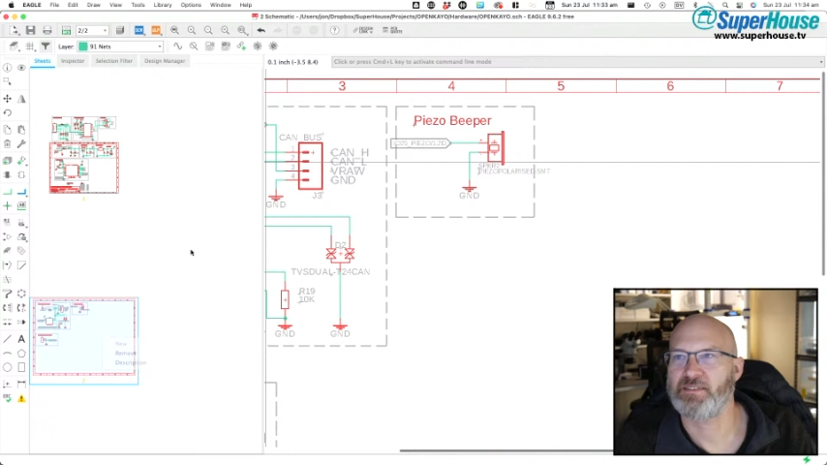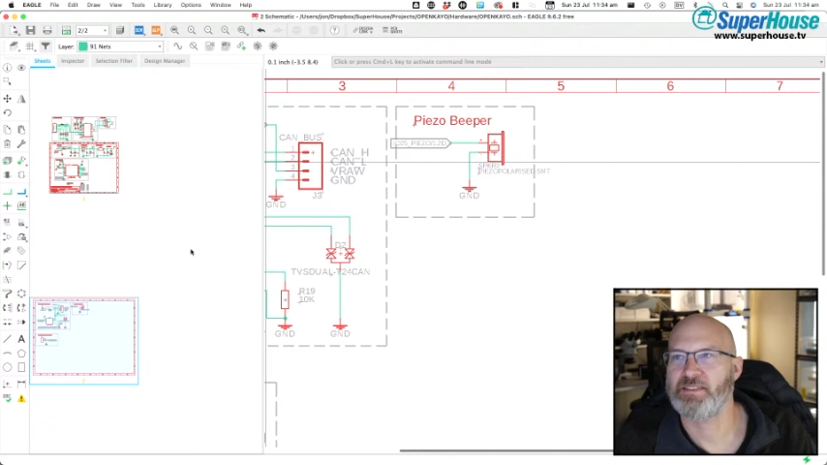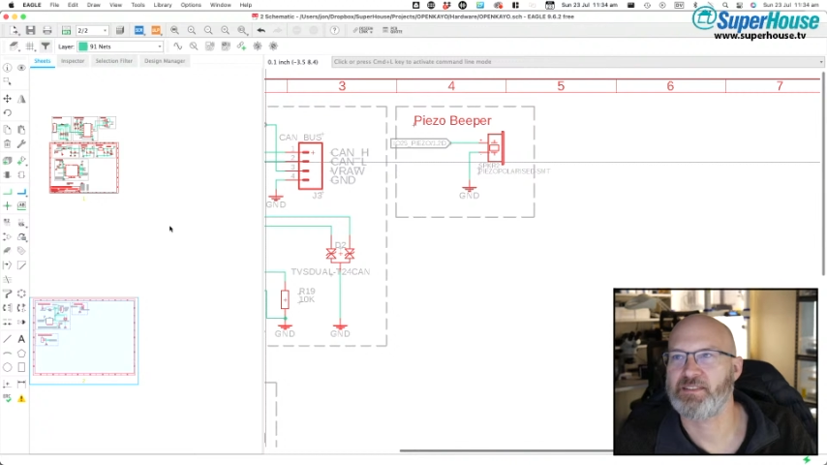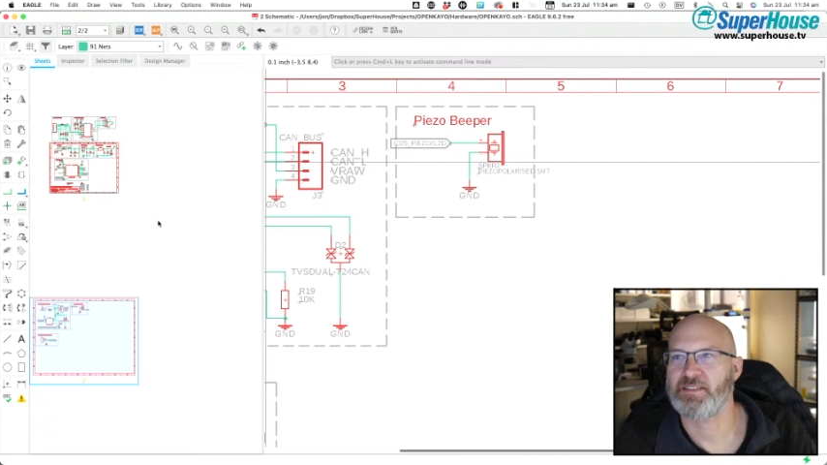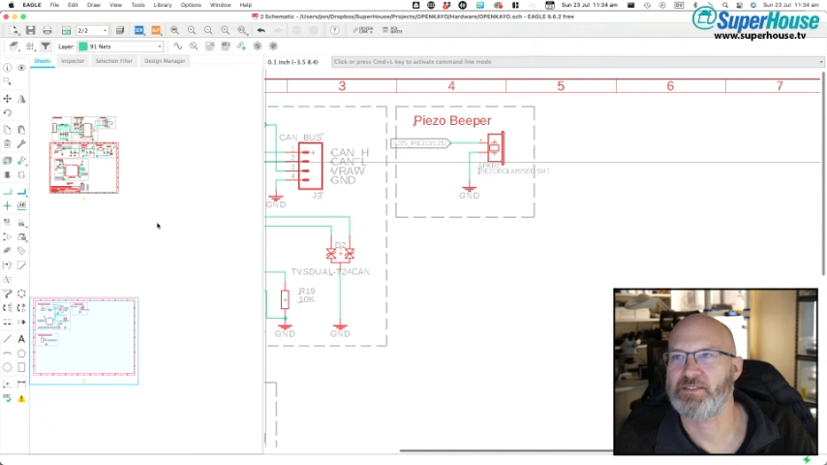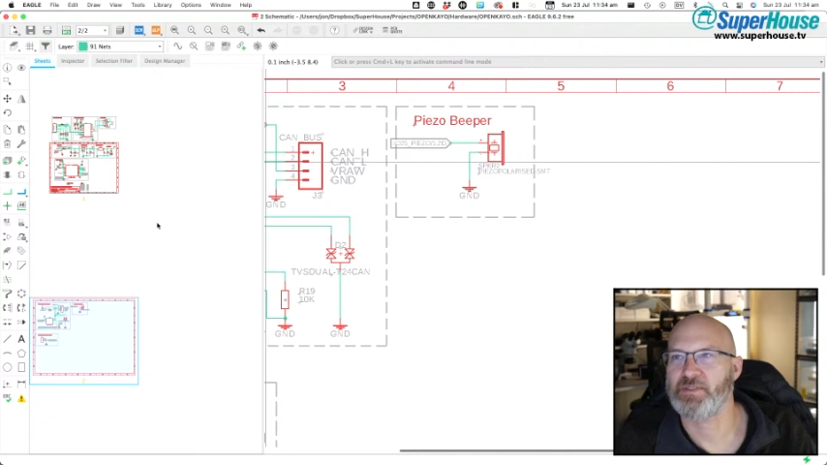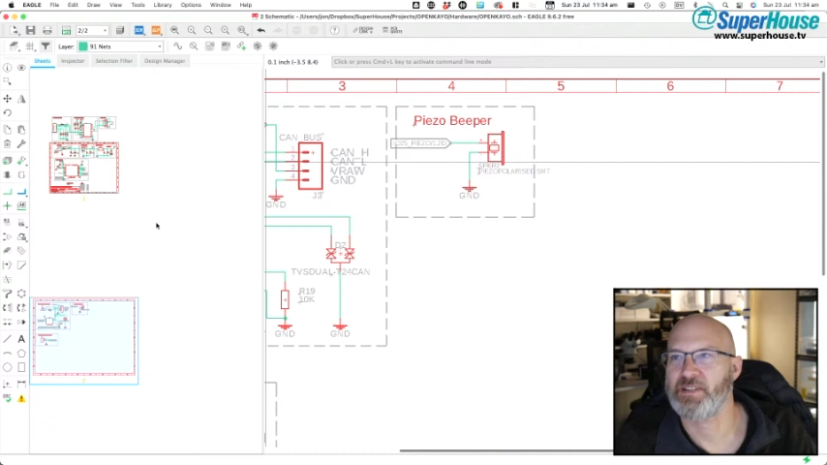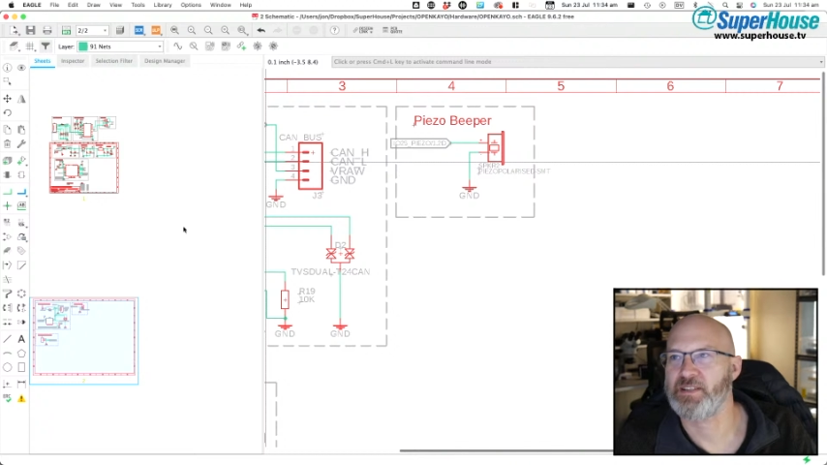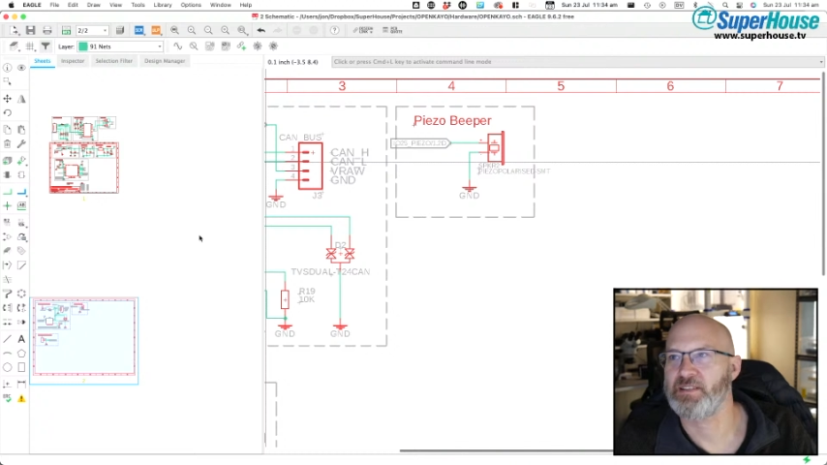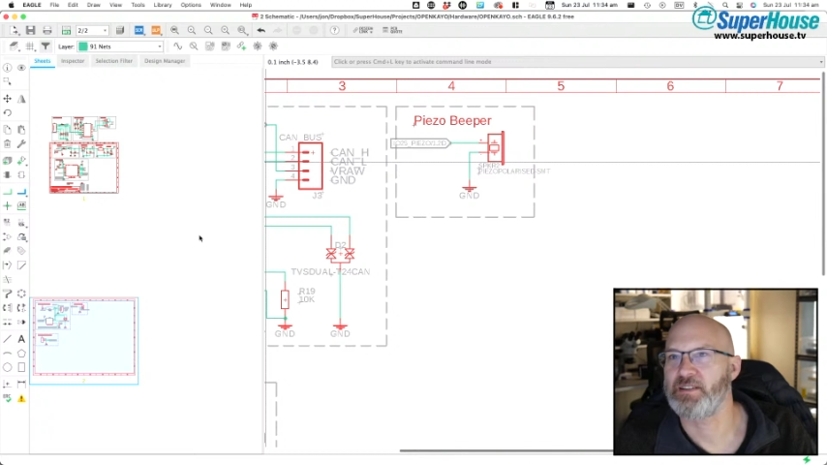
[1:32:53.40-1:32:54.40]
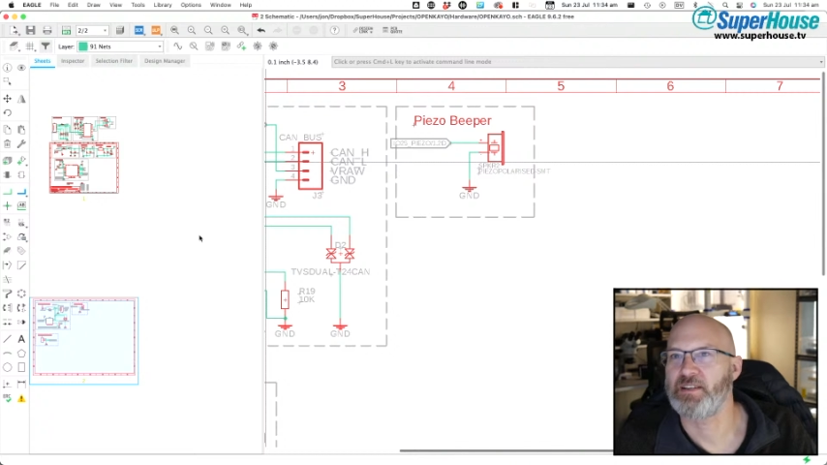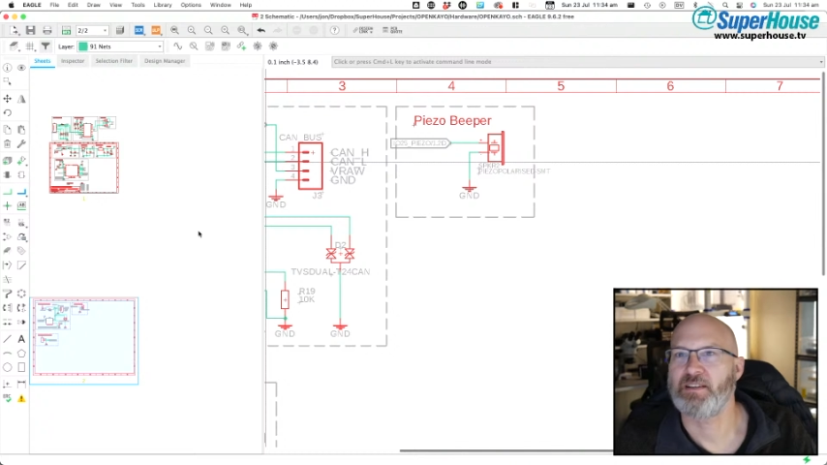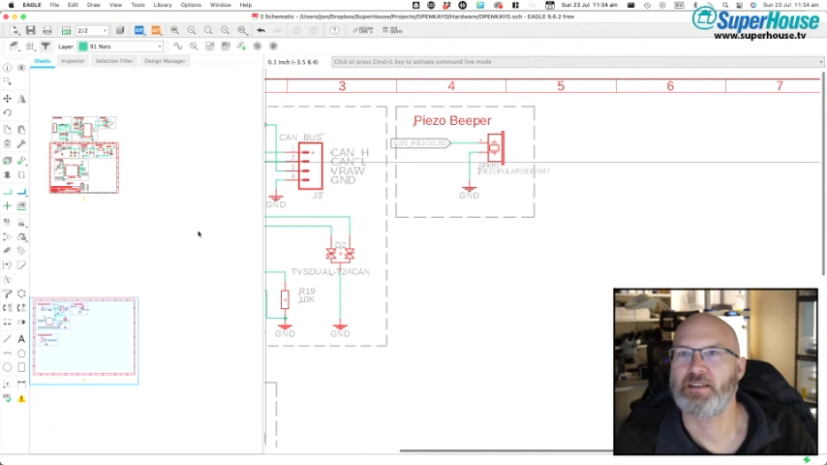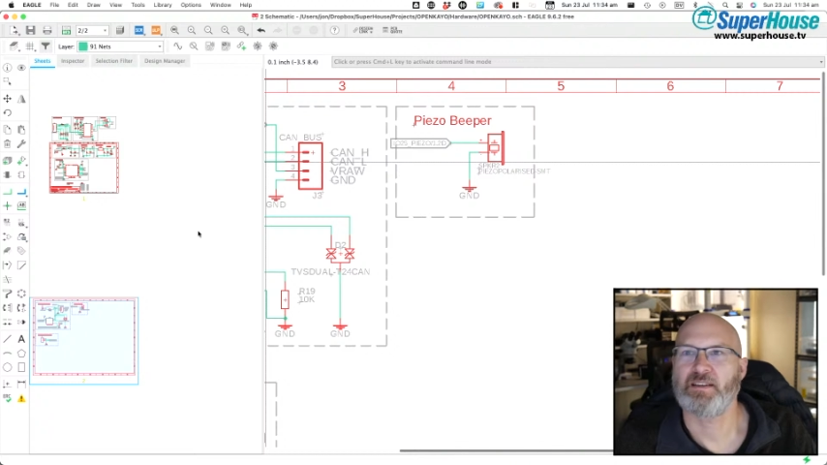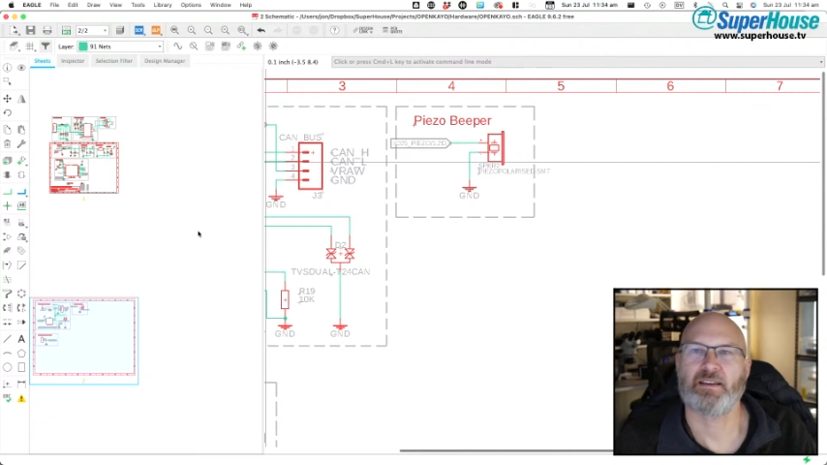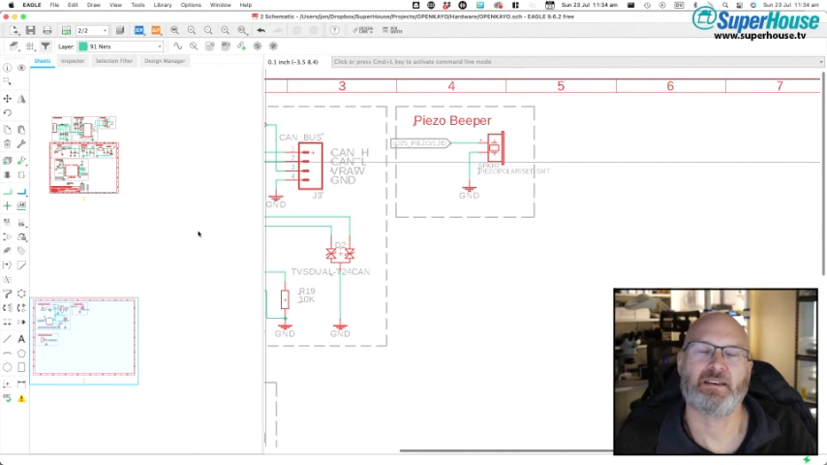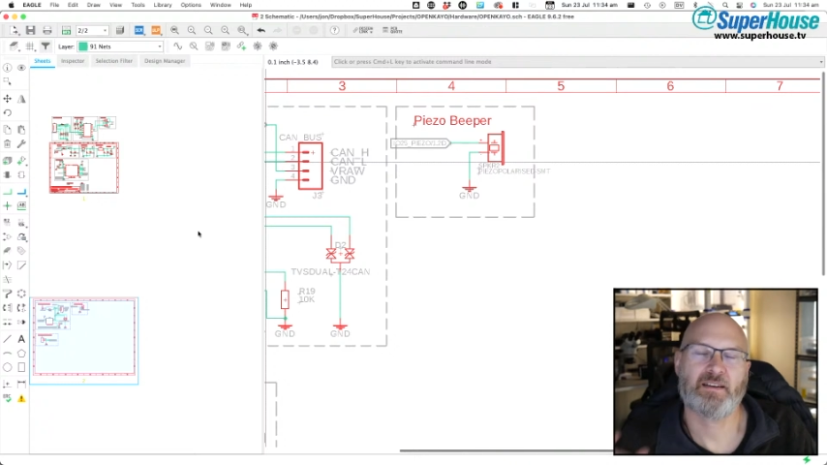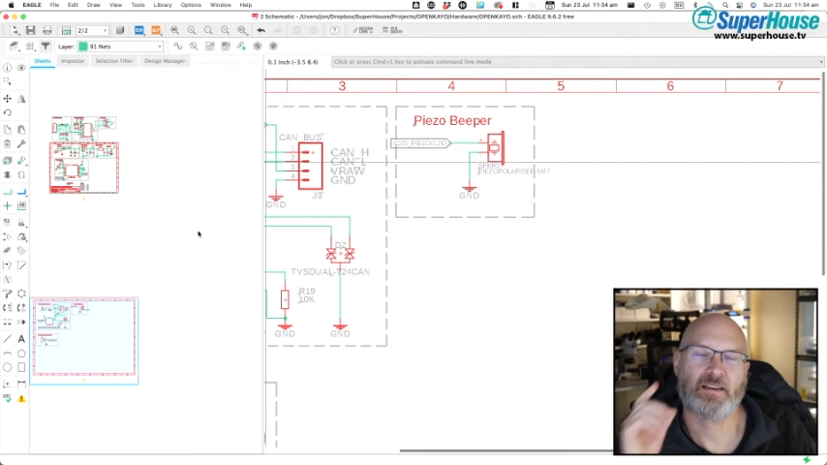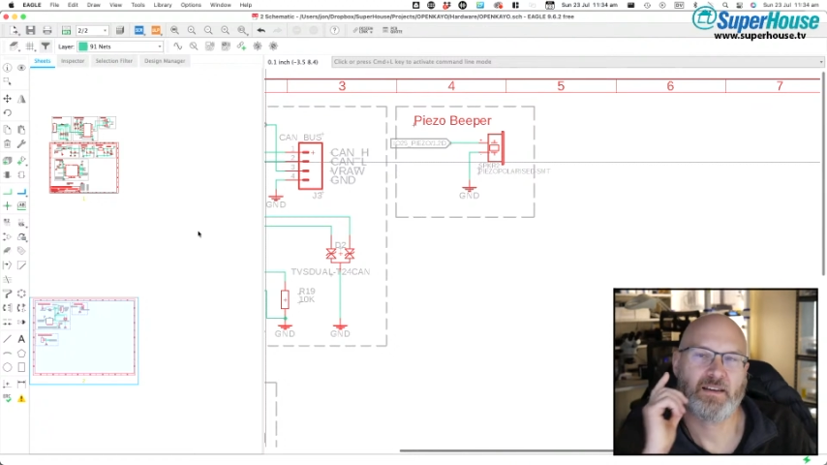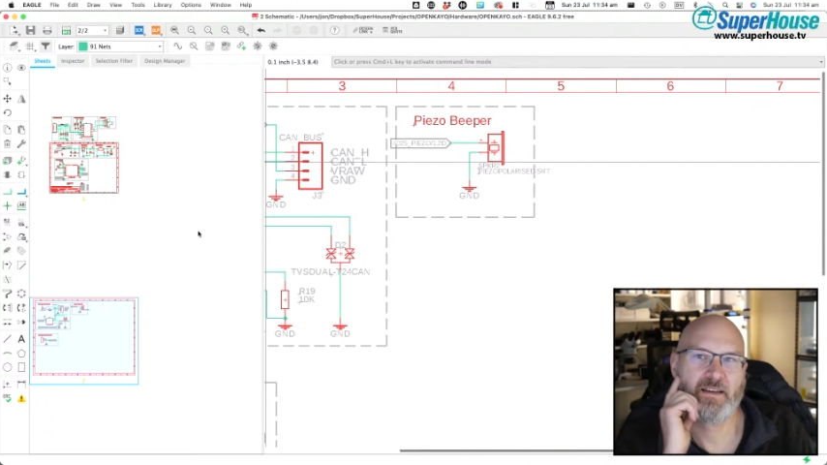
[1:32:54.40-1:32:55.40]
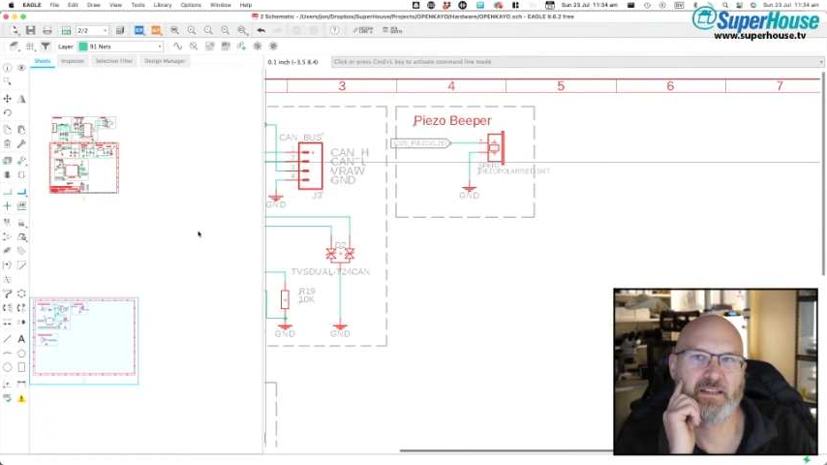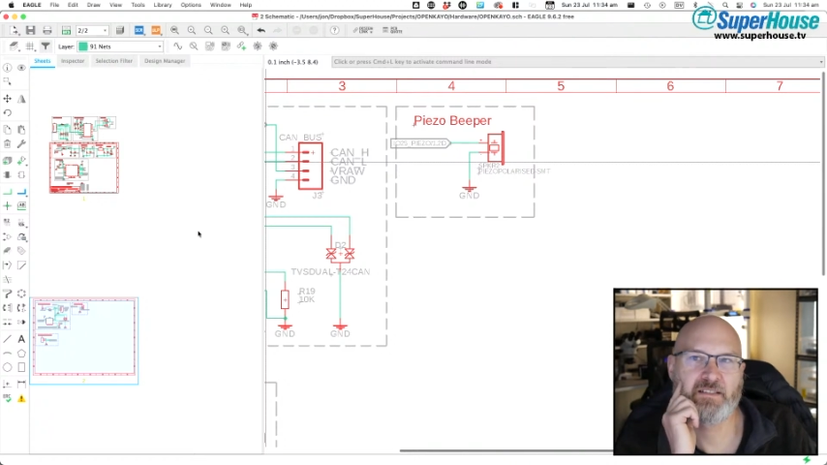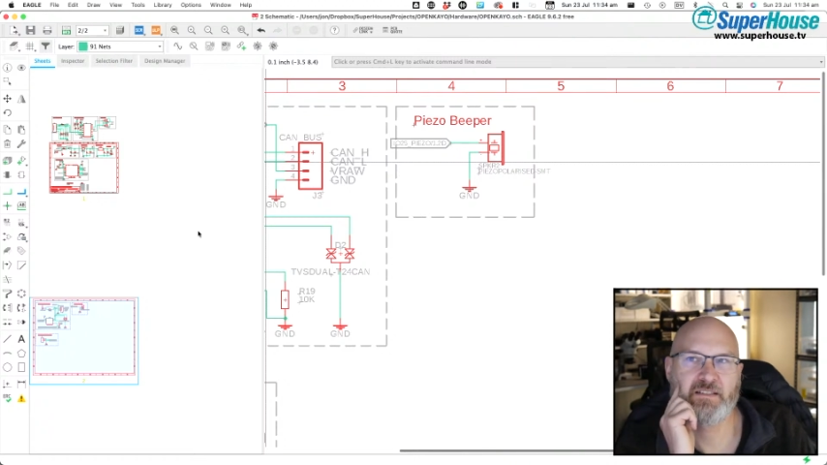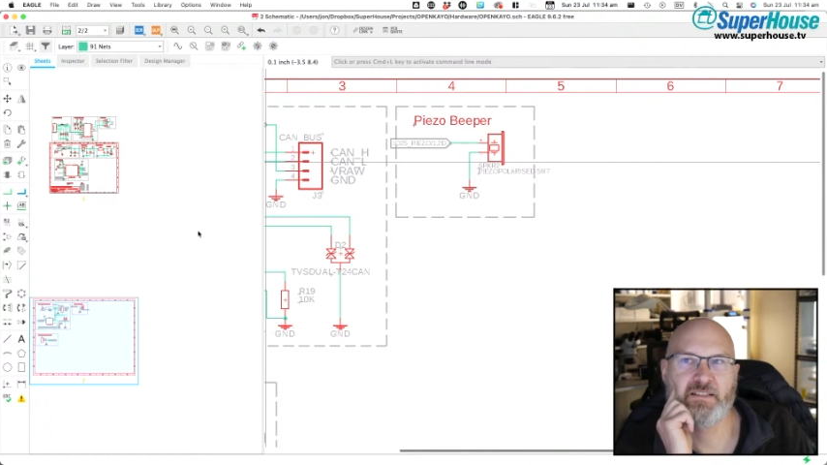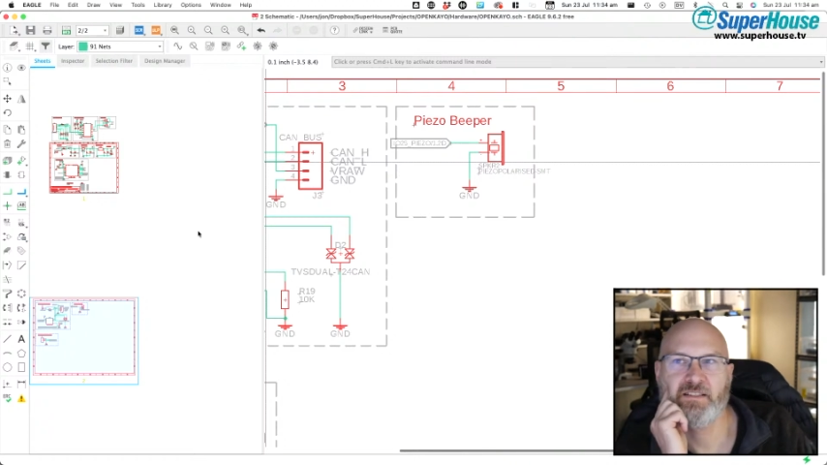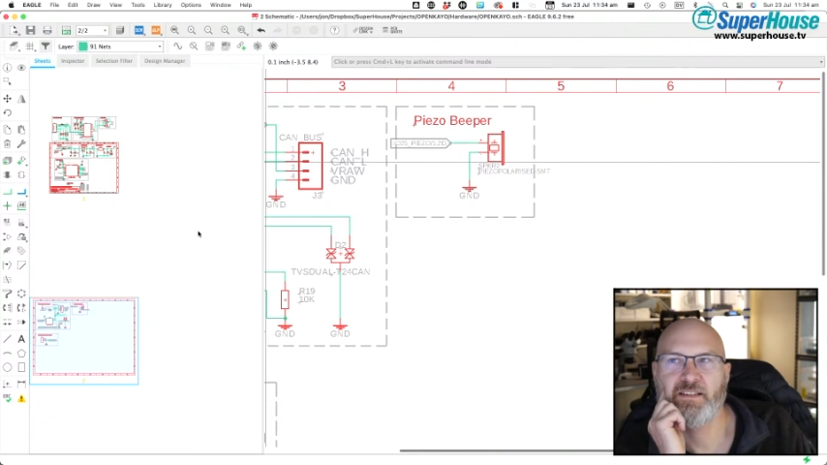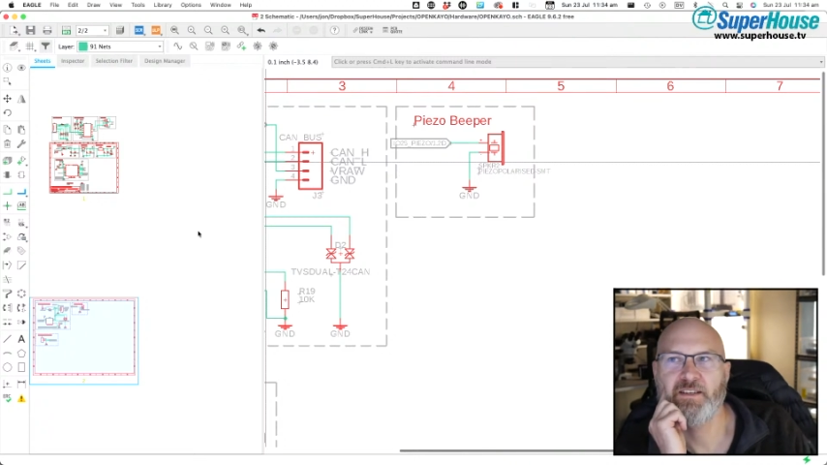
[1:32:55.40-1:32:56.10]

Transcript: can't do anything. And